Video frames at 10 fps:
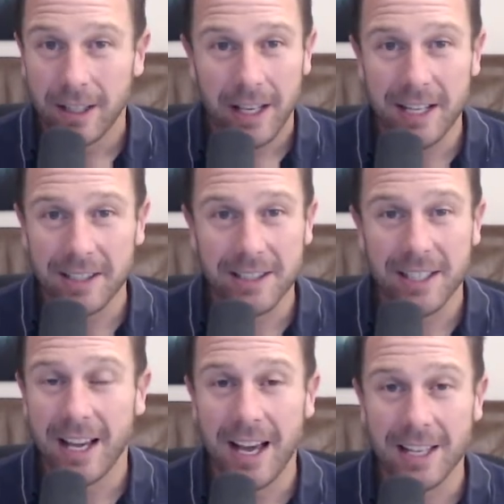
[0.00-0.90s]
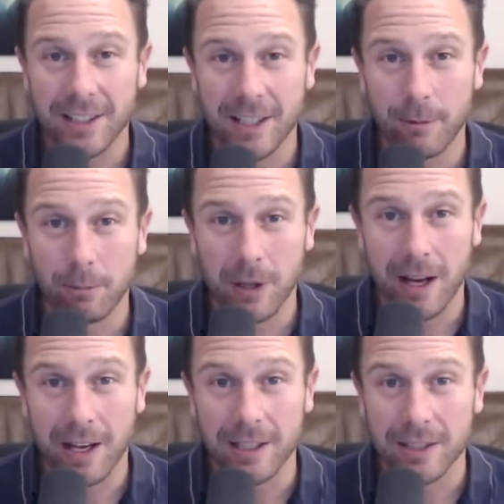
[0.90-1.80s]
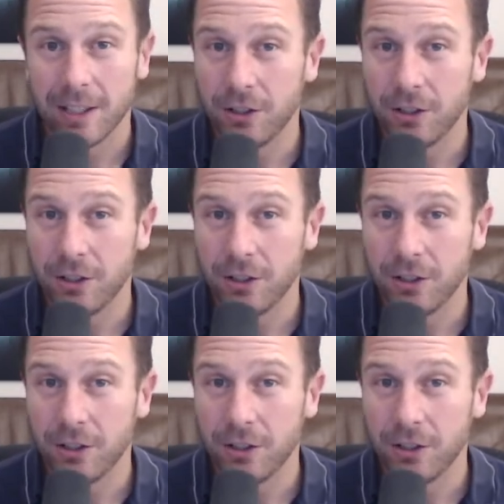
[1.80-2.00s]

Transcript: Hits, as the name implies,